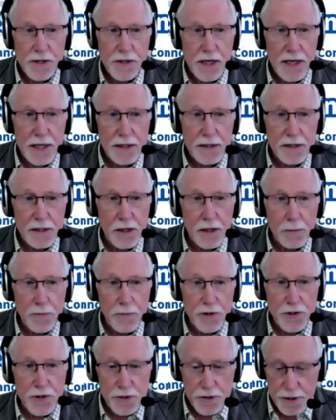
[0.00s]
in because I had
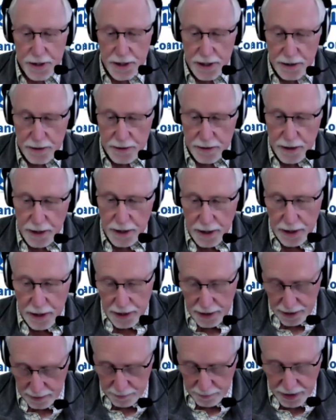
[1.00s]
the opportunity in
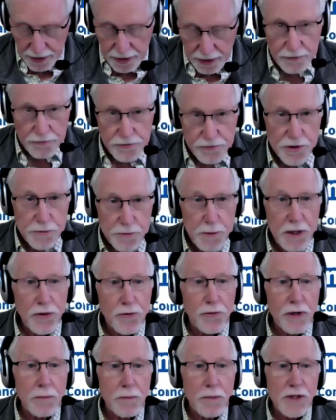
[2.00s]
my life
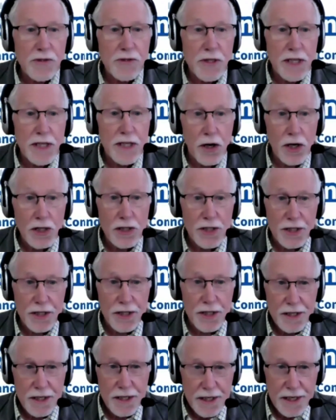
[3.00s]
to spend 3 months in the
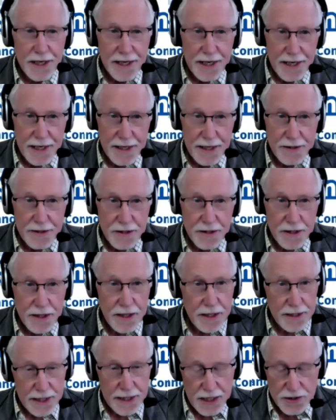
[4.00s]
Arctic
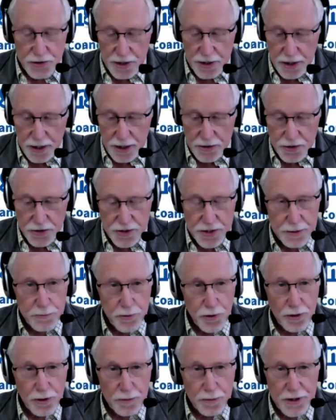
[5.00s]
and actually got
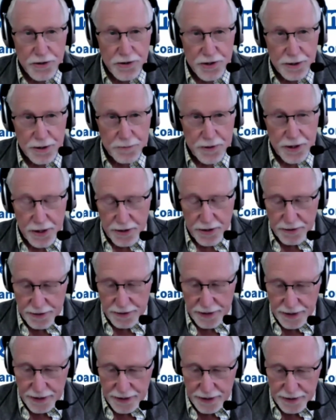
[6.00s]
to see polar bears up
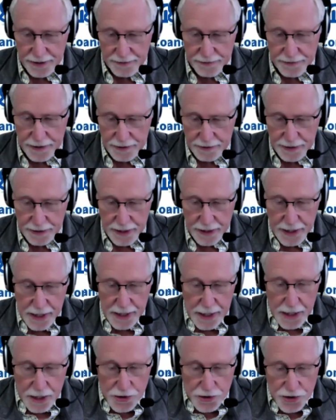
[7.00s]
there.
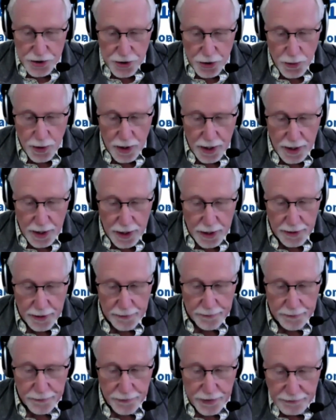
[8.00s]
So
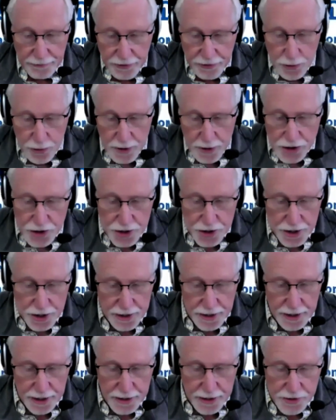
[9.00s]
we have a
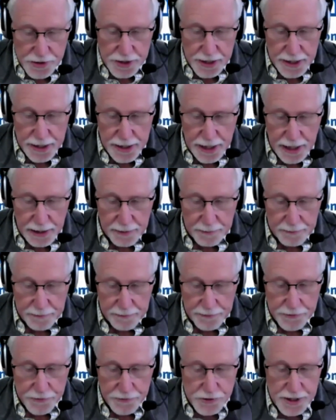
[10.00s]
question,
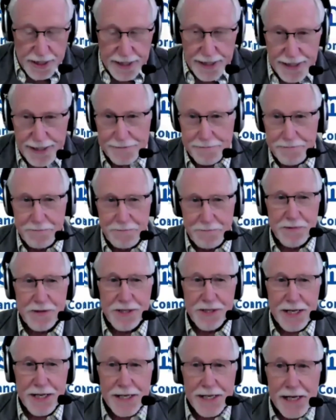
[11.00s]
Zainab Hussein.
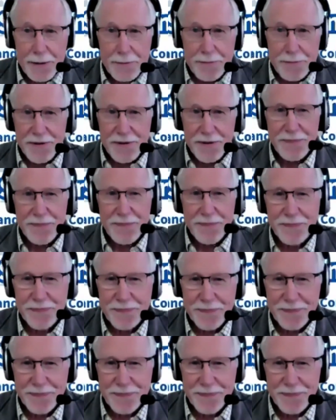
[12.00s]
Zainab.